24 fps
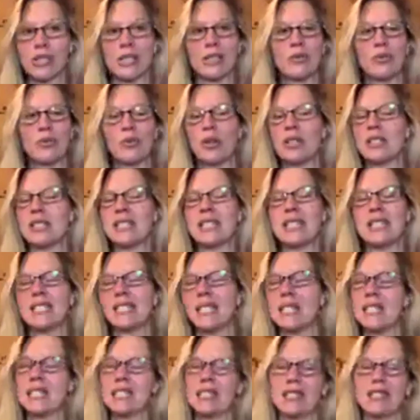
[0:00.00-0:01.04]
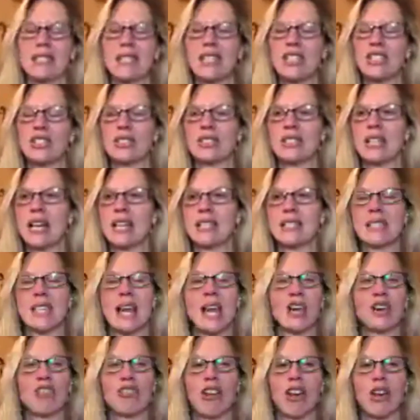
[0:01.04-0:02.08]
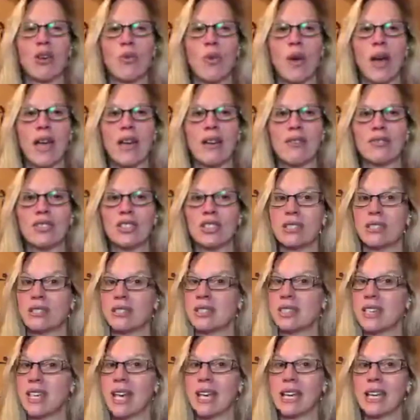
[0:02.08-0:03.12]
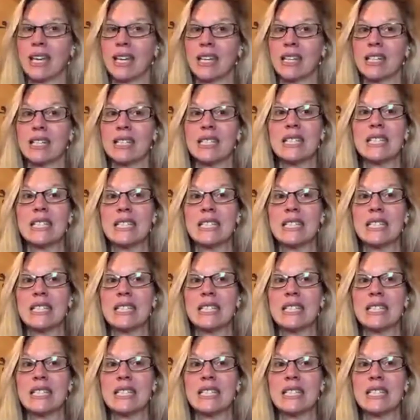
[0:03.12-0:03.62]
And once he does, he just has that great way of just yanking you